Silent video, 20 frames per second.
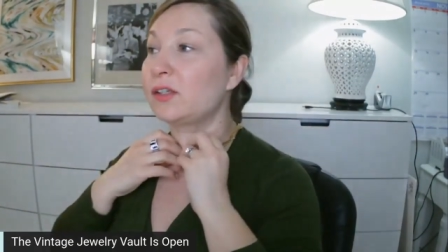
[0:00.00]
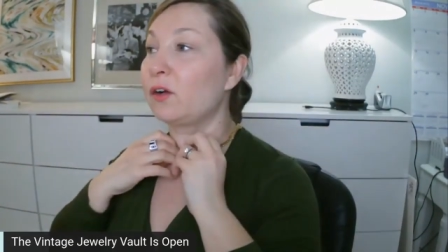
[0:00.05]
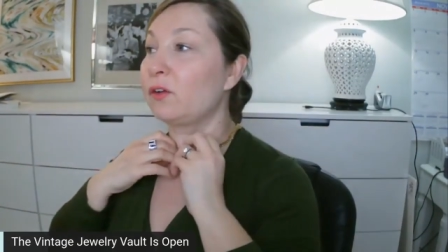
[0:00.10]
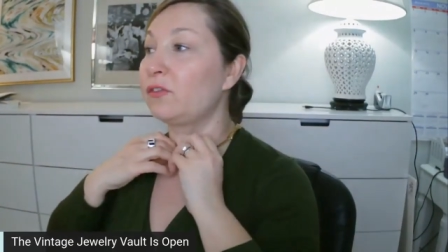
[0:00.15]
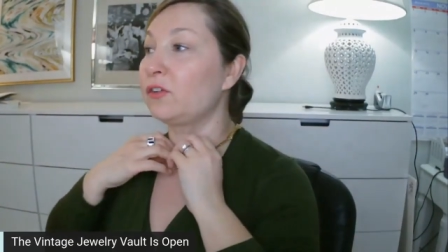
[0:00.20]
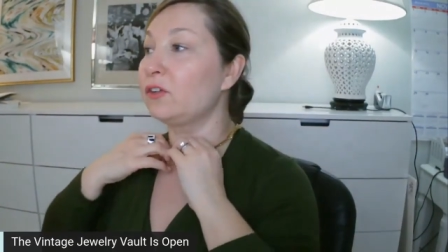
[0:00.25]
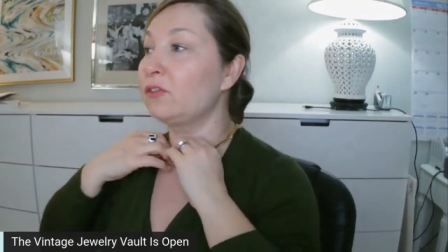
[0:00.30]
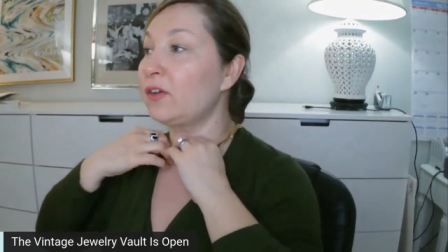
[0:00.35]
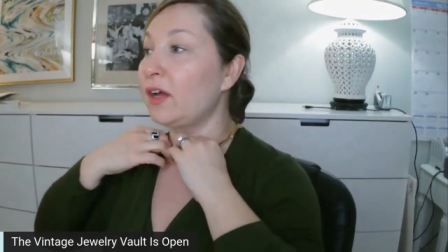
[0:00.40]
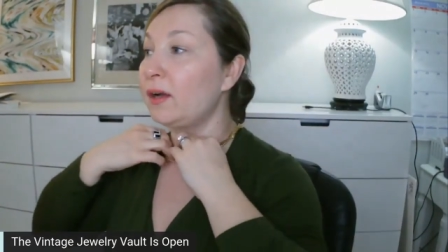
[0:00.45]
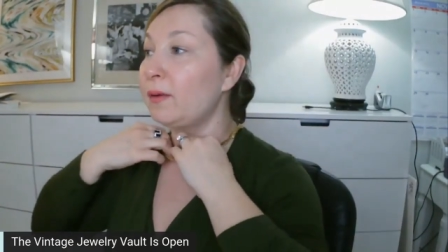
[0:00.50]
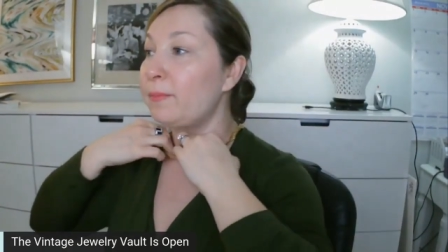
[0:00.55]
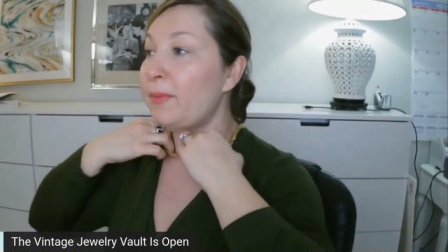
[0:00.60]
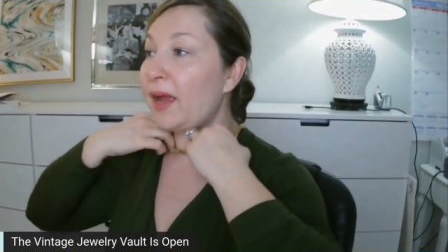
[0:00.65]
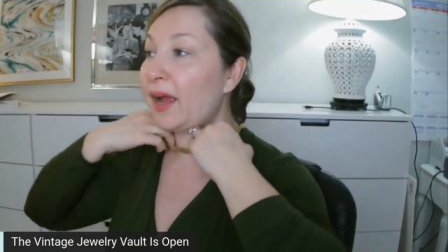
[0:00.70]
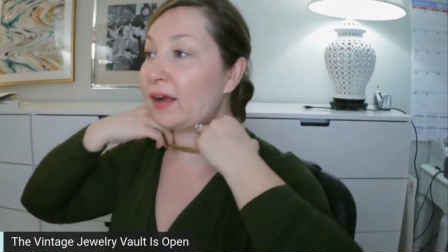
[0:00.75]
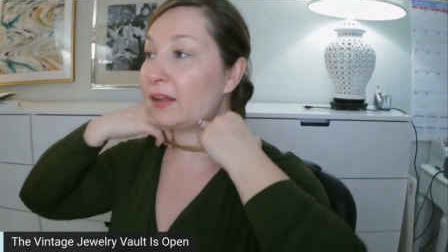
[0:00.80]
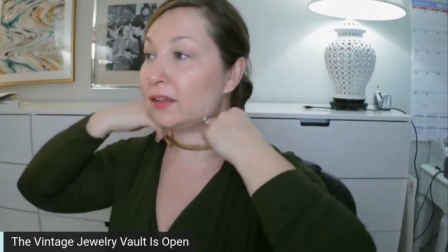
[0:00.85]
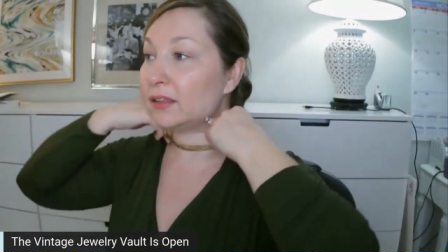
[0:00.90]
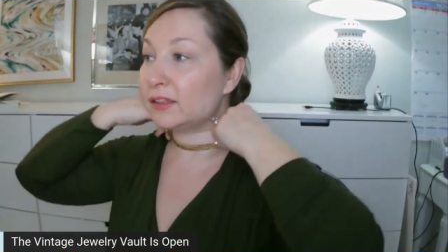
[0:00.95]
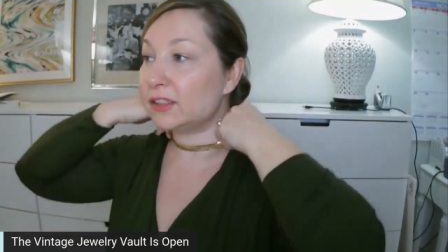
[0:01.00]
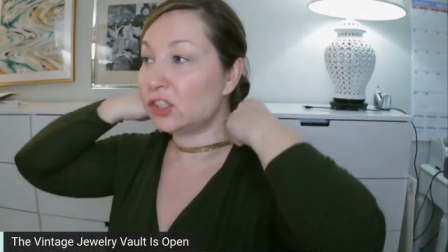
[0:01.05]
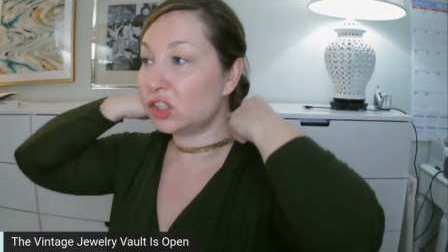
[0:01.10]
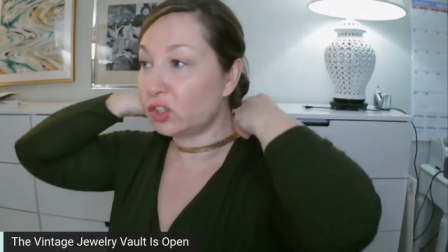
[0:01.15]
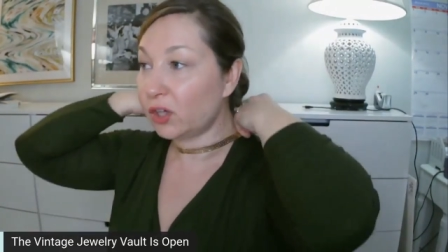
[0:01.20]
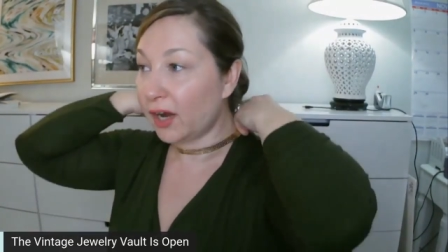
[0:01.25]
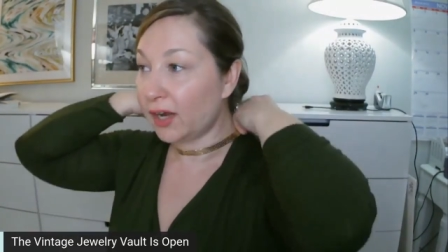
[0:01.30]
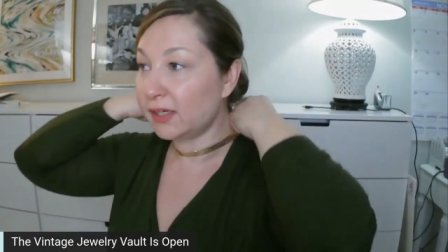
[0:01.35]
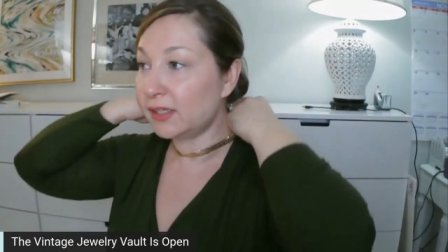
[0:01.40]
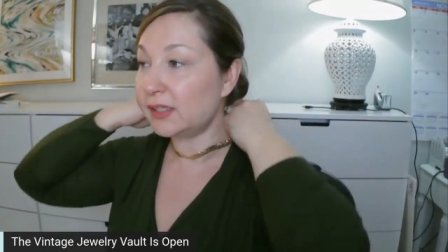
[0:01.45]
So if you've got a backless
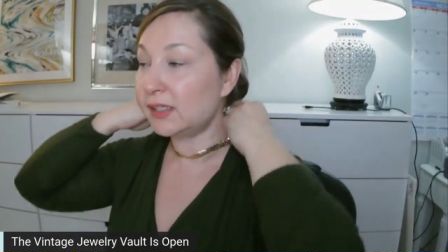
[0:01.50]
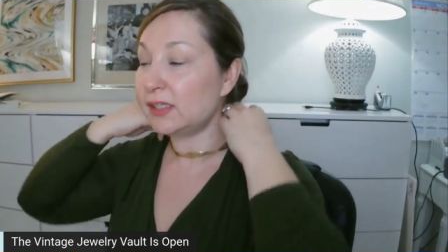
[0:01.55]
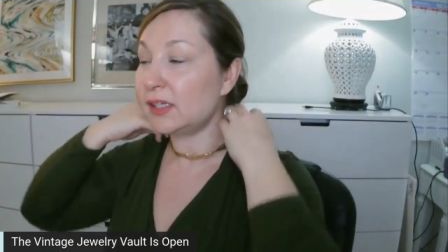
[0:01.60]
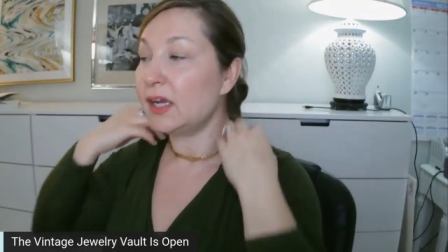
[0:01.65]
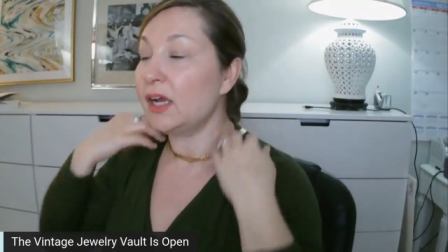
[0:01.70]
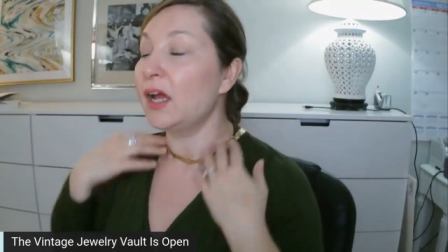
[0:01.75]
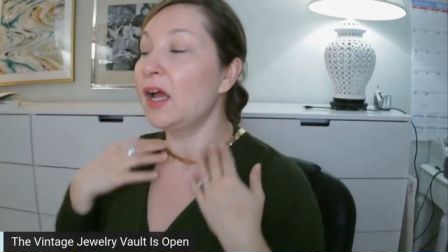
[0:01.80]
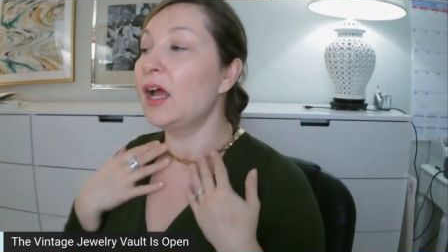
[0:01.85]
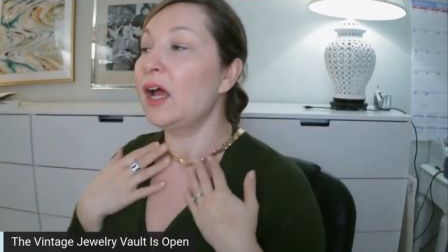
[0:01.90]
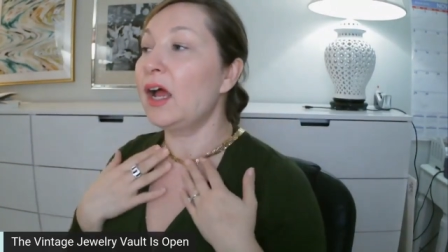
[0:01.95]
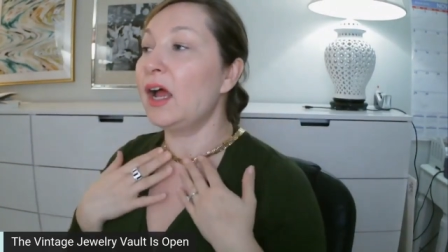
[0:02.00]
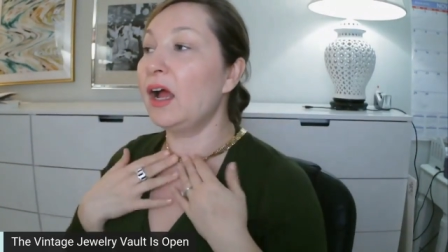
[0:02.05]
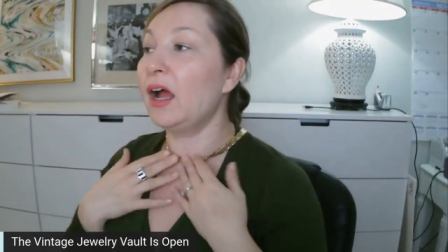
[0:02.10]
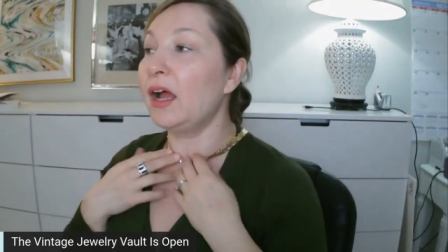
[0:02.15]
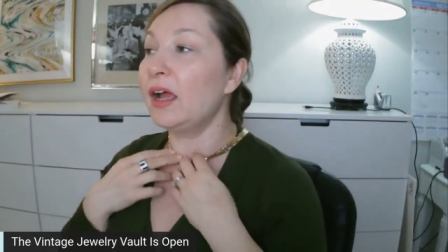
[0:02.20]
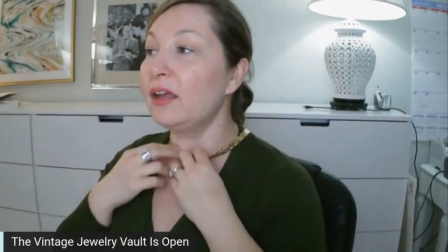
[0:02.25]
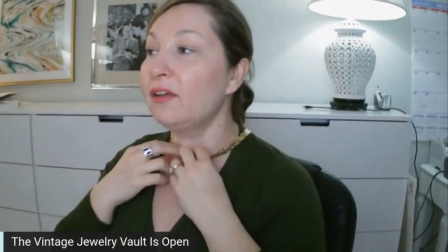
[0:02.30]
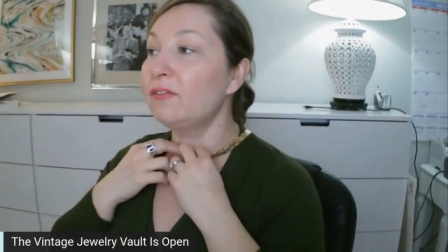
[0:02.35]
dress, uh,